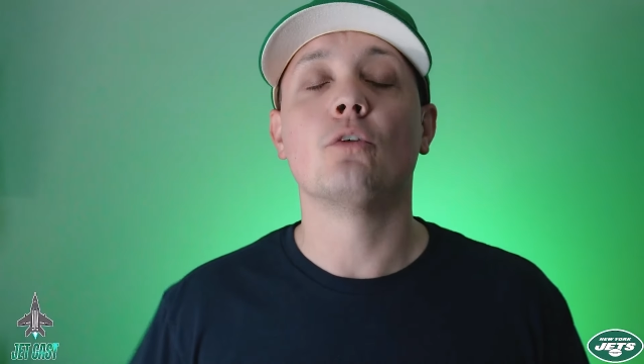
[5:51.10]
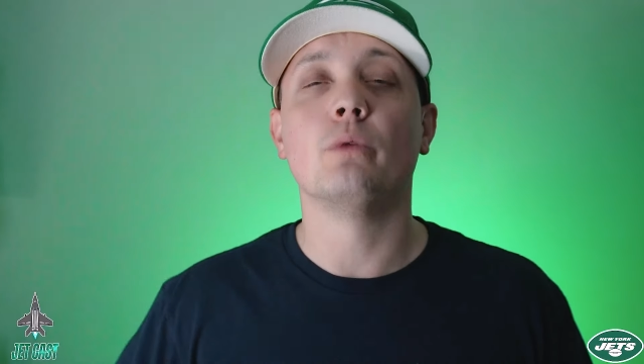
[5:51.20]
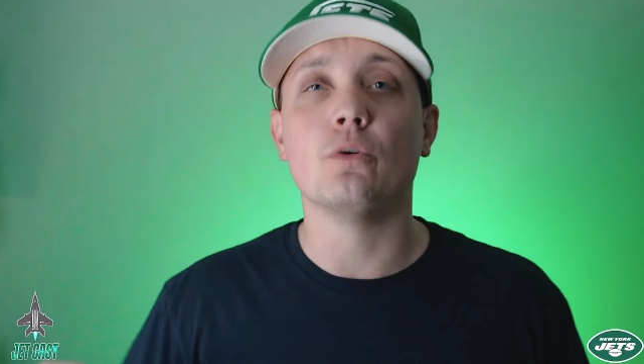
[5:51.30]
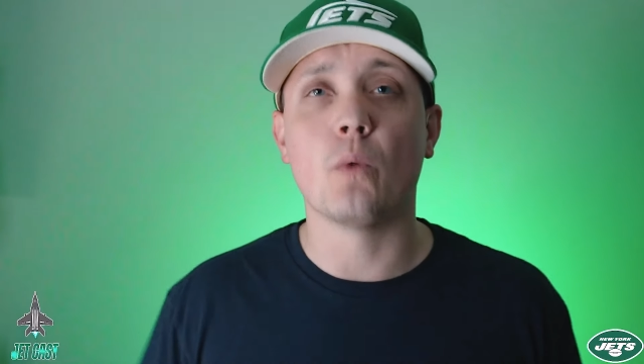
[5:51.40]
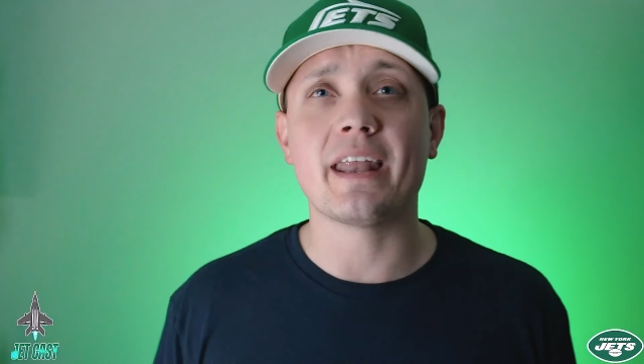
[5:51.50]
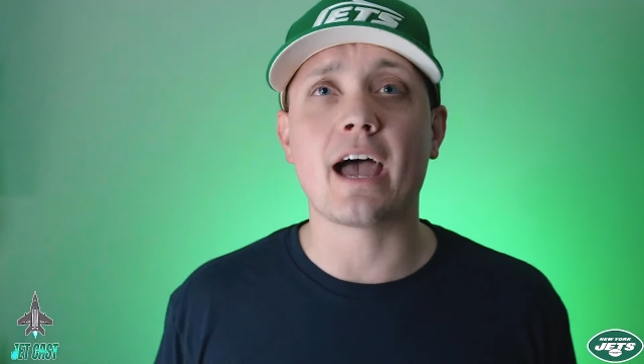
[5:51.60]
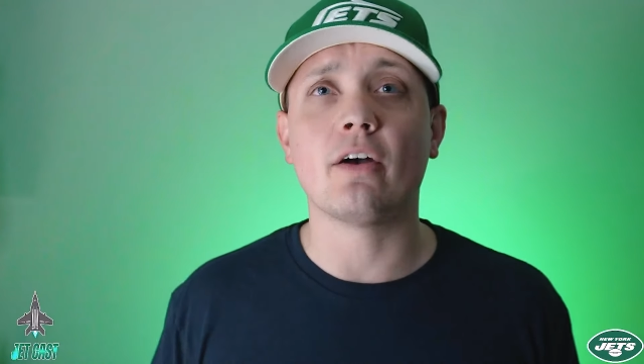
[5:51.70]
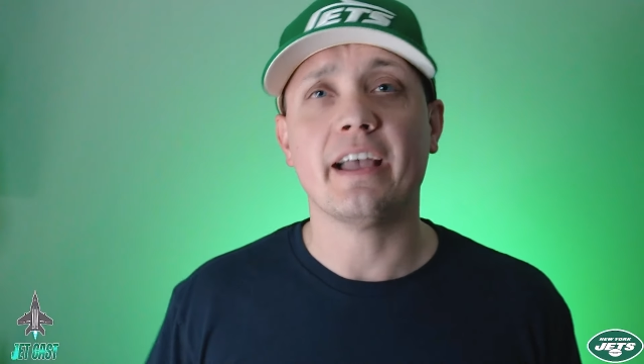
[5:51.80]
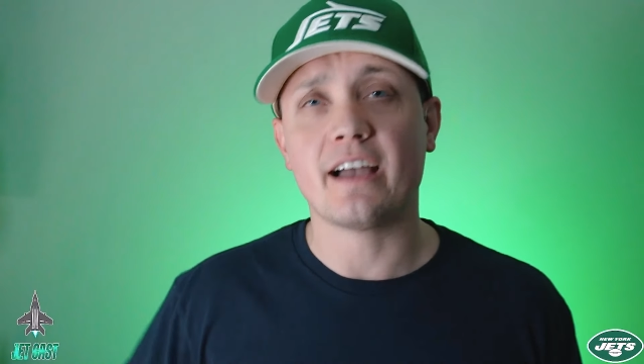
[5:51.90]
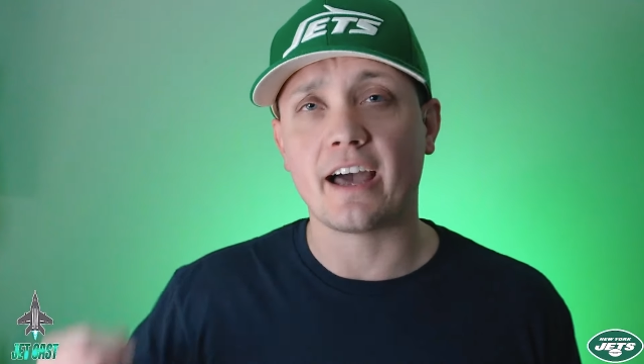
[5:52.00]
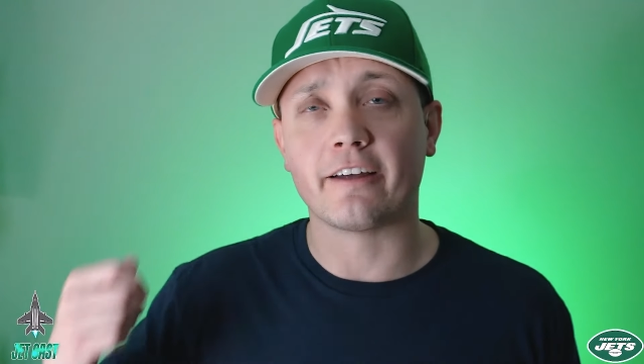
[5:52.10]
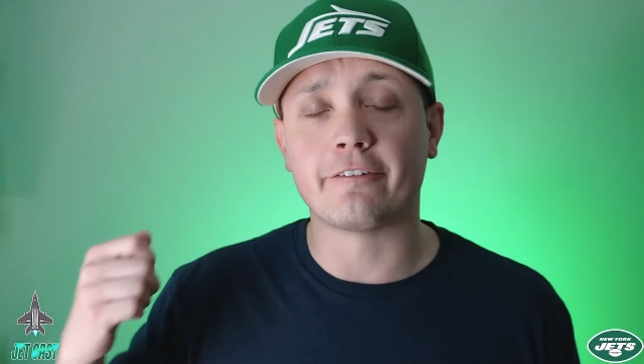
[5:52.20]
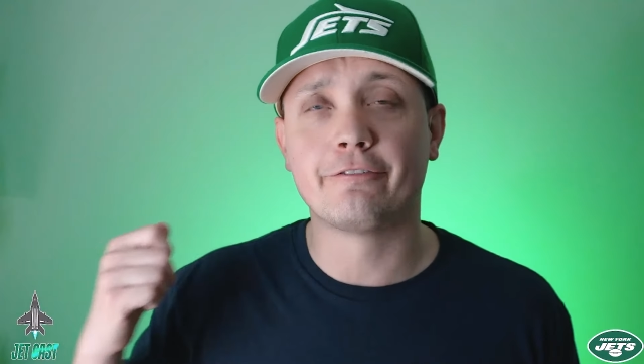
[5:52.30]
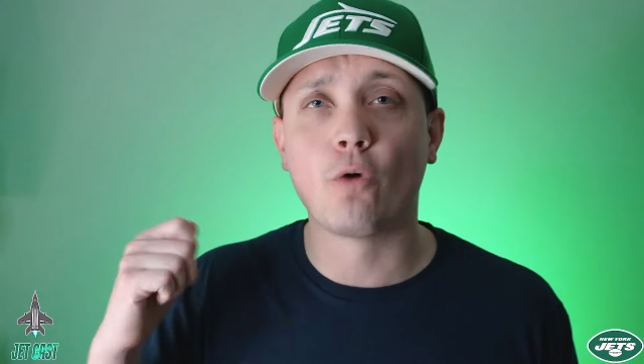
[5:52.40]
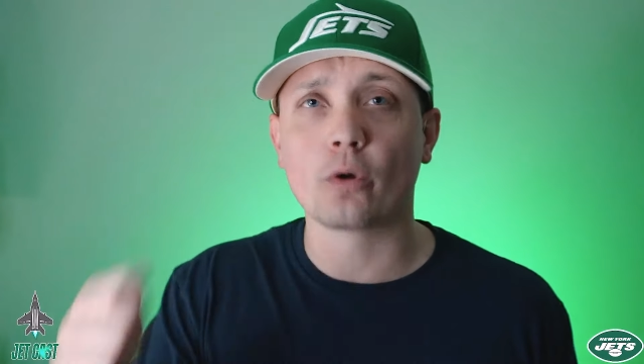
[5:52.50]
we went out and got a
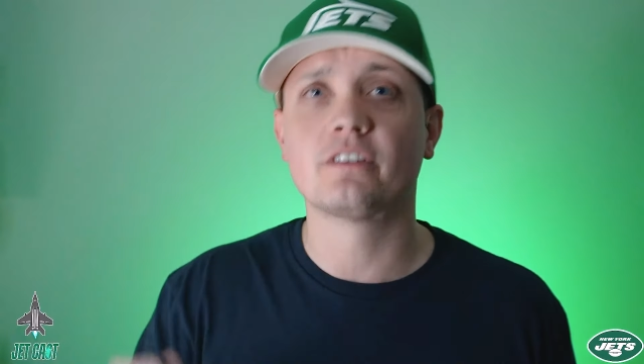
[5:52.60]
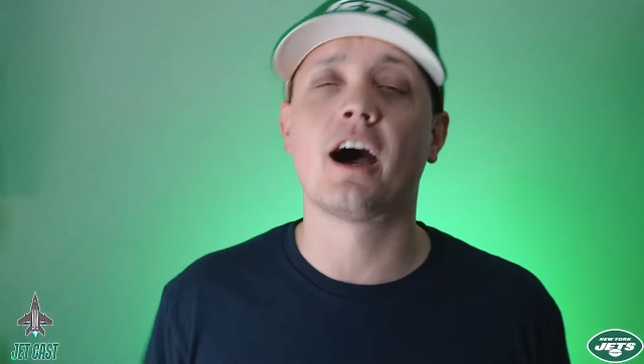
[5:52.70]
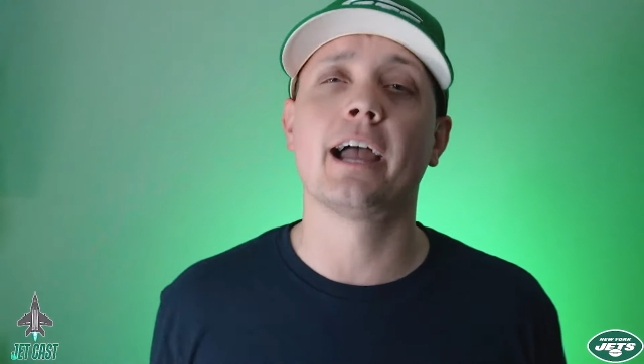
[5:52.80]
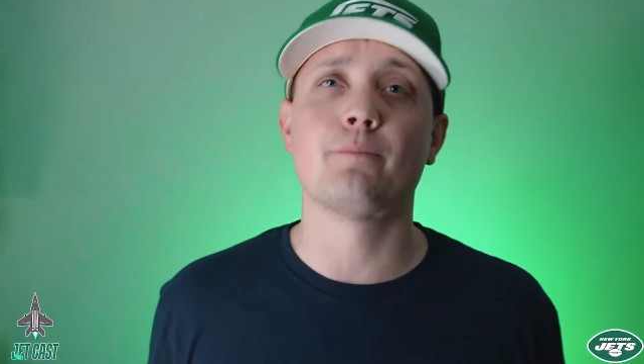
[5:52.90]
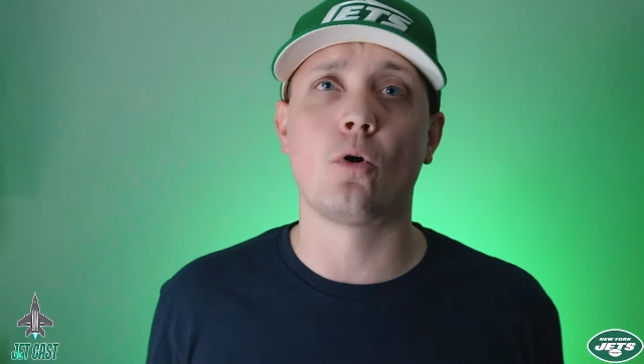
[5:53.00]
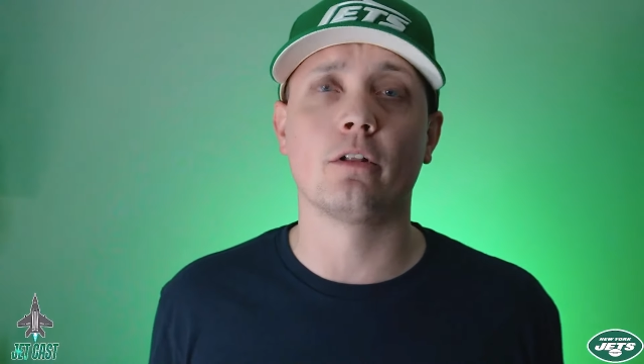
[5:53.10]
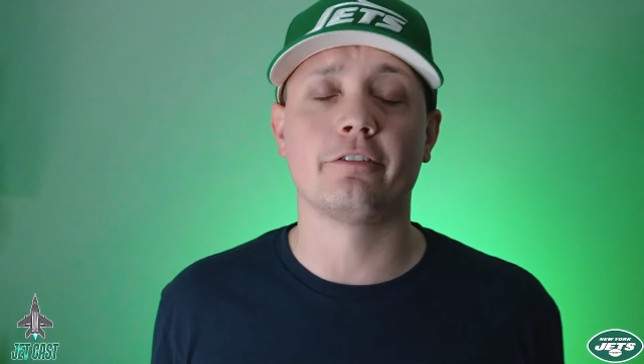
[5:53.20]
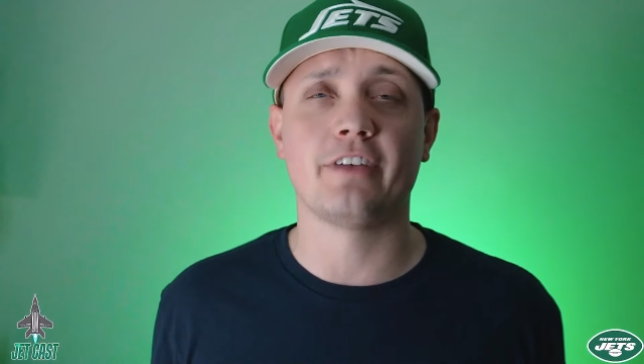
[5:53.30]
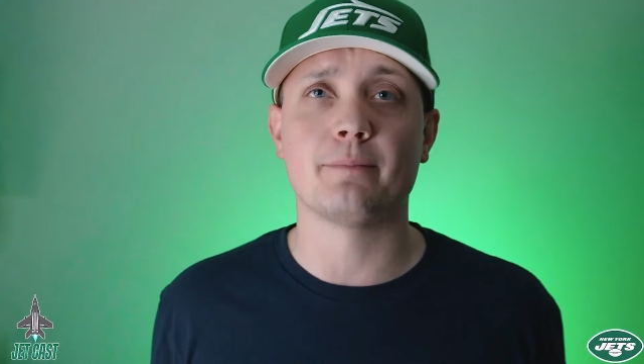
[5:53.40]
four time Hall of Fame